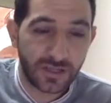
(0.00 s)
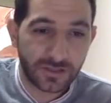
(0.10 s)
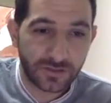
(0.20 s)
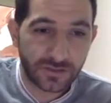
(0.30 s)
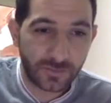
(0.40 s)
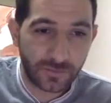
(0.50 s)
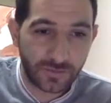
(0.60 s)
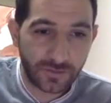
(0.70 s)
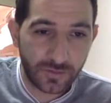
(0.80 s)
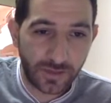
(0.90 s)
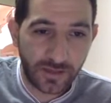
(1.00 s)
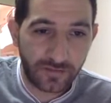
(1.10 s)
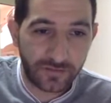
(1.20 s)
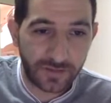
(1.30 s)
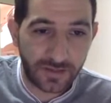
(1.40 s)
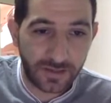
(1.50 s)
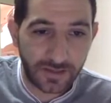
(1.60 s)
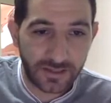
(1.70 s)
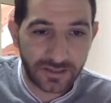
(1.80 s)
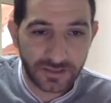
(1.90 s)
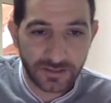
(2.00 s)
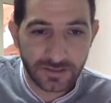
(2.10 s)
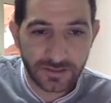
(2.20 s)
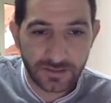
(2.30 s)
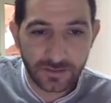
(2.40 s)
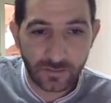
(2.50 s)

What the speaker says: So suppose we have relations,